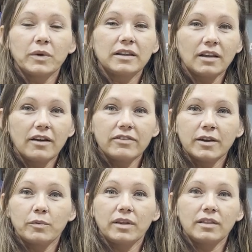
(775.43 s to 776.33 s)
We love
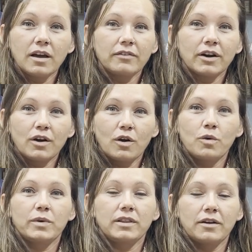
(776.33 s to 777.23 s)
them. We love our
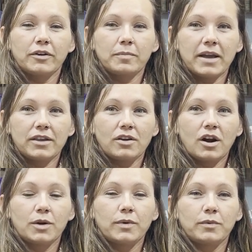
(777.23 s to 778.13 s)
home. We love our
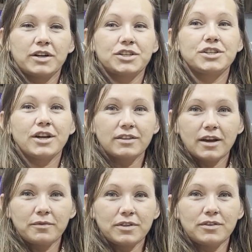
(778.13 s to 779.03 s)
backyard. We want to share
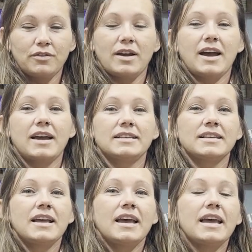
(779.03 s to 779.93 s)
that with you guys.
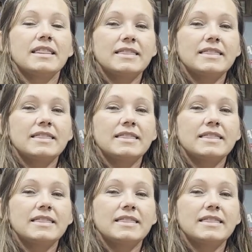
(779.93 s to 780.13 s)
And